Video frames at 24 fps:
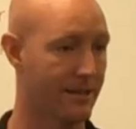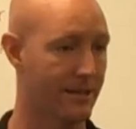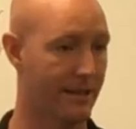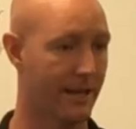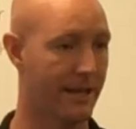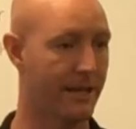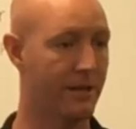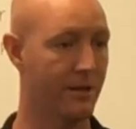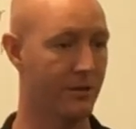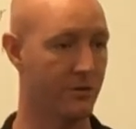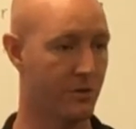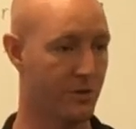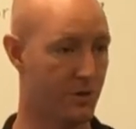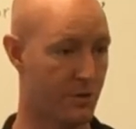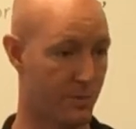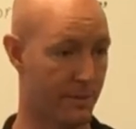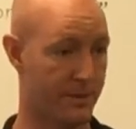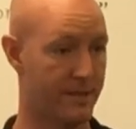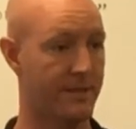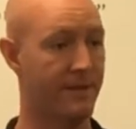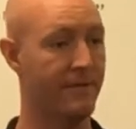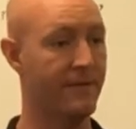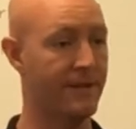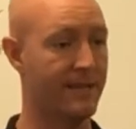Like he'll do
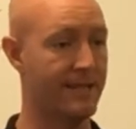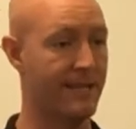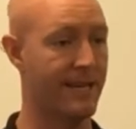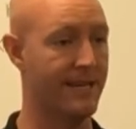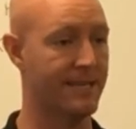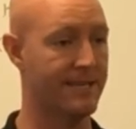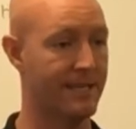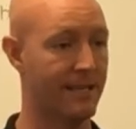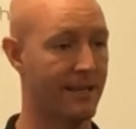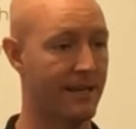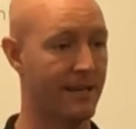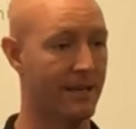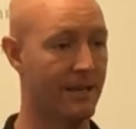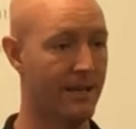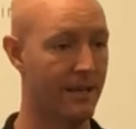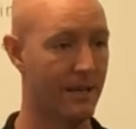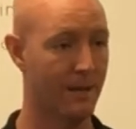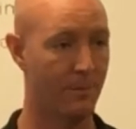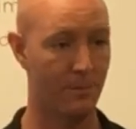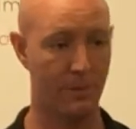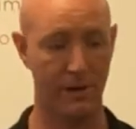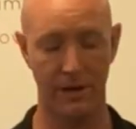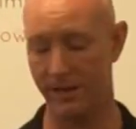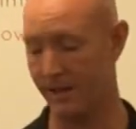specific testing,
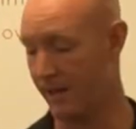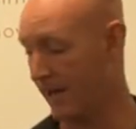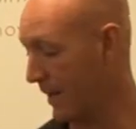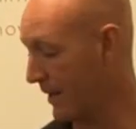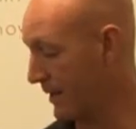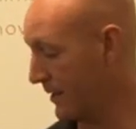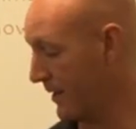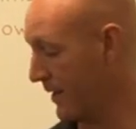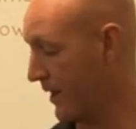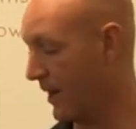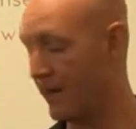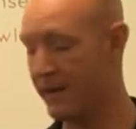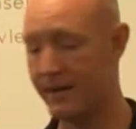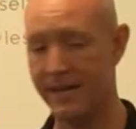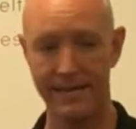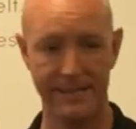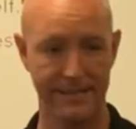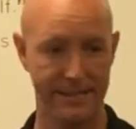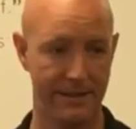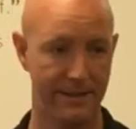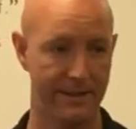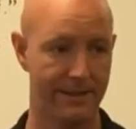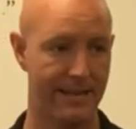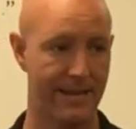but a lot of the
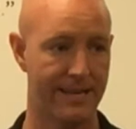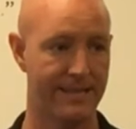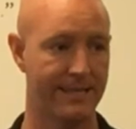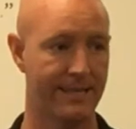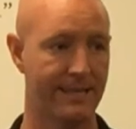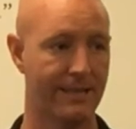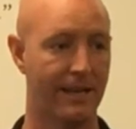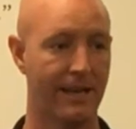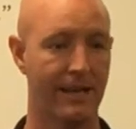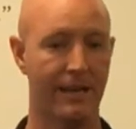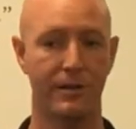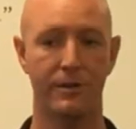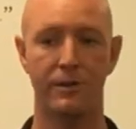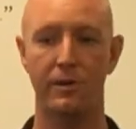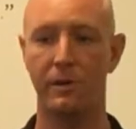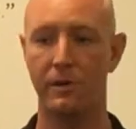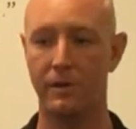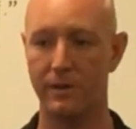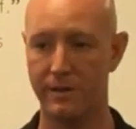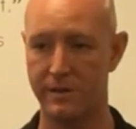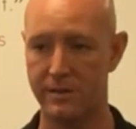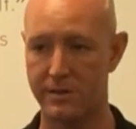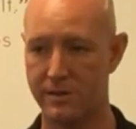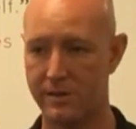unnecessary testing, like a
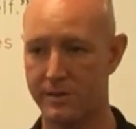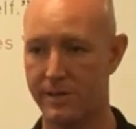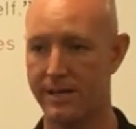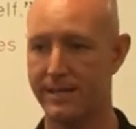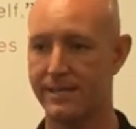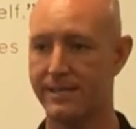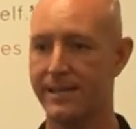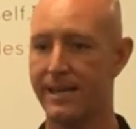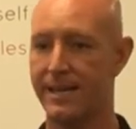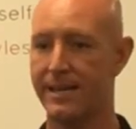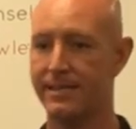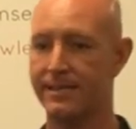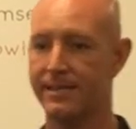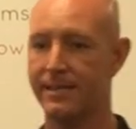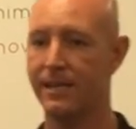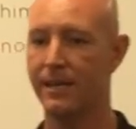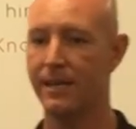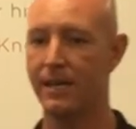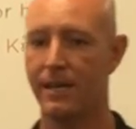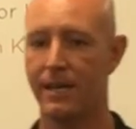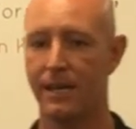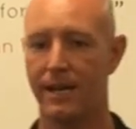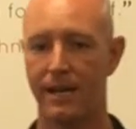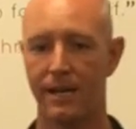nuclear stress test,
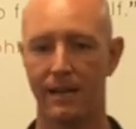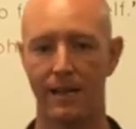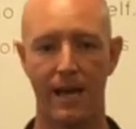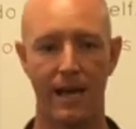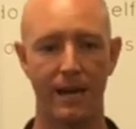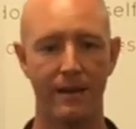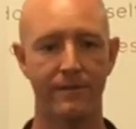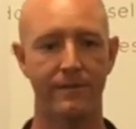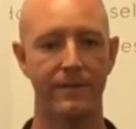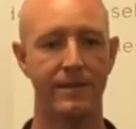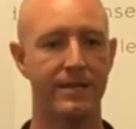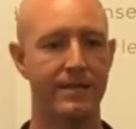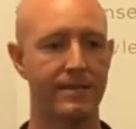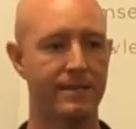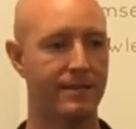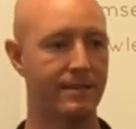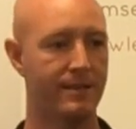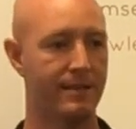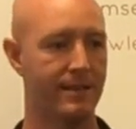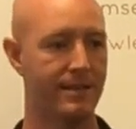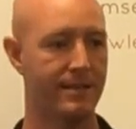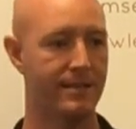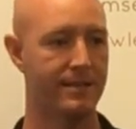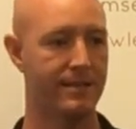mm-hmm. and a lot of
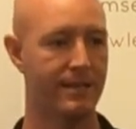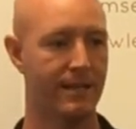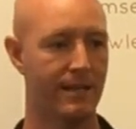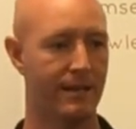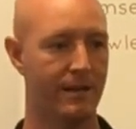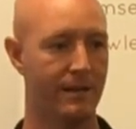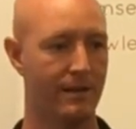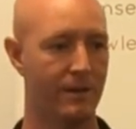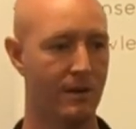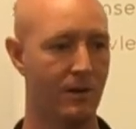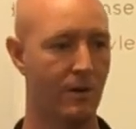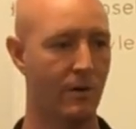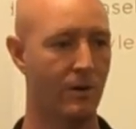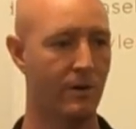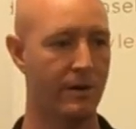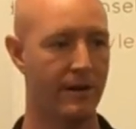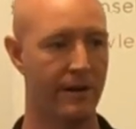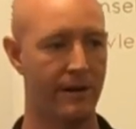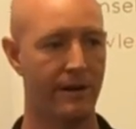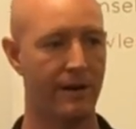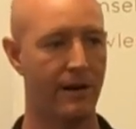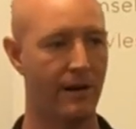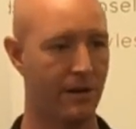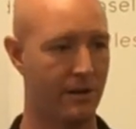these these uh,
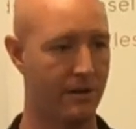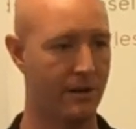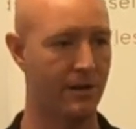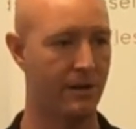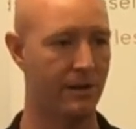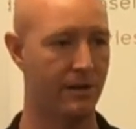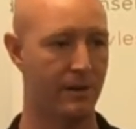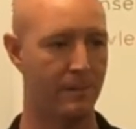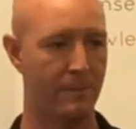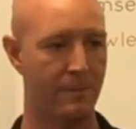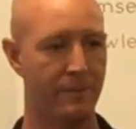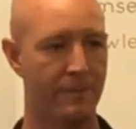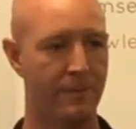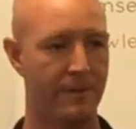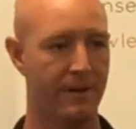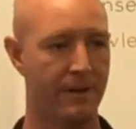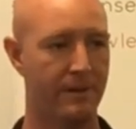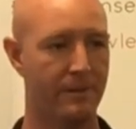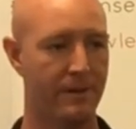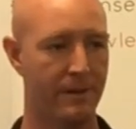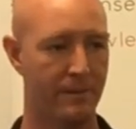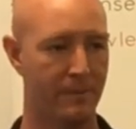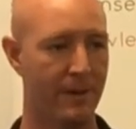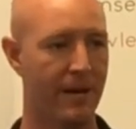coronary, you know, the, the,
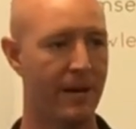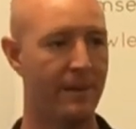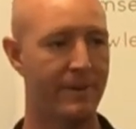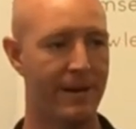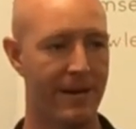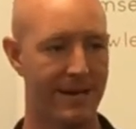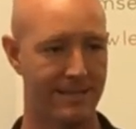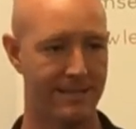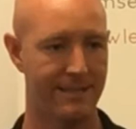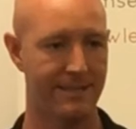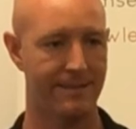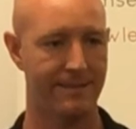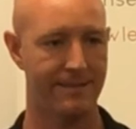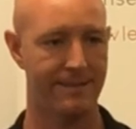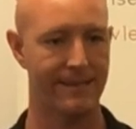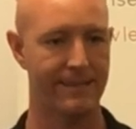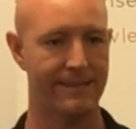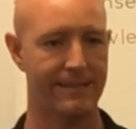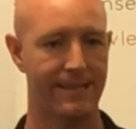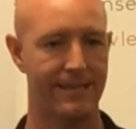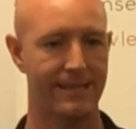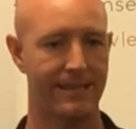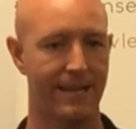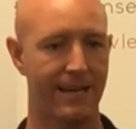the bypasses and
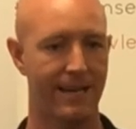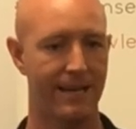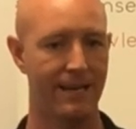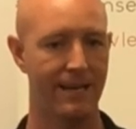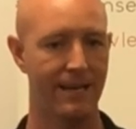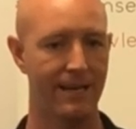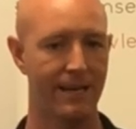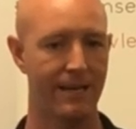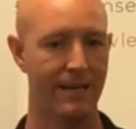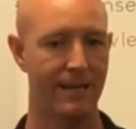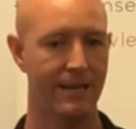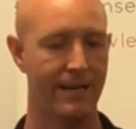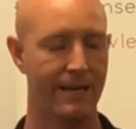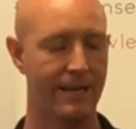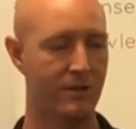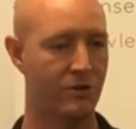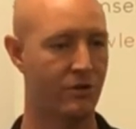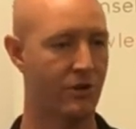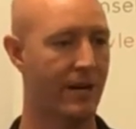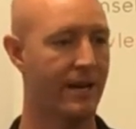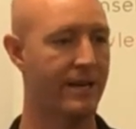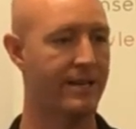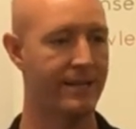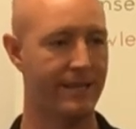things like that, he
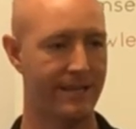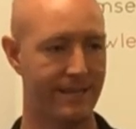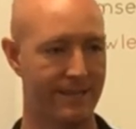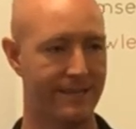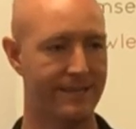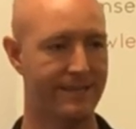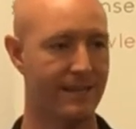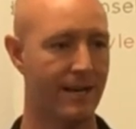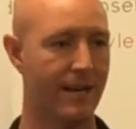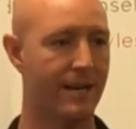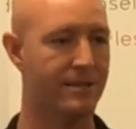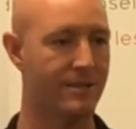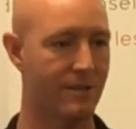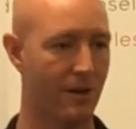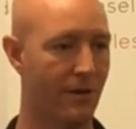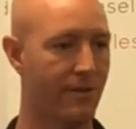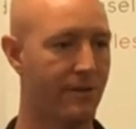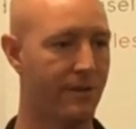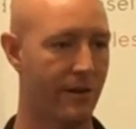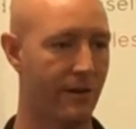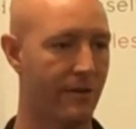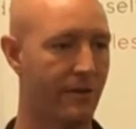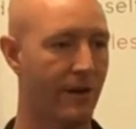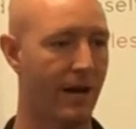tries. he exhaust all
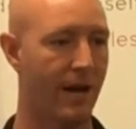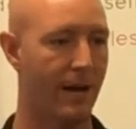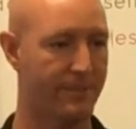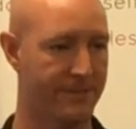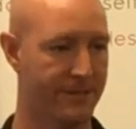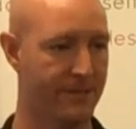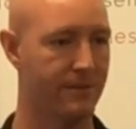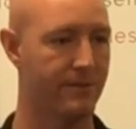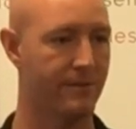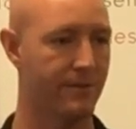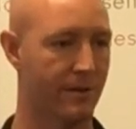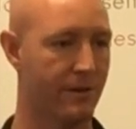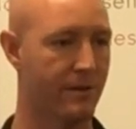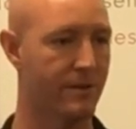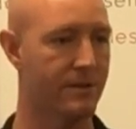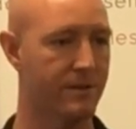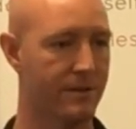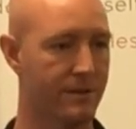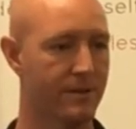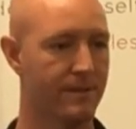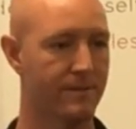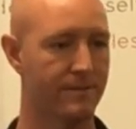the other options first.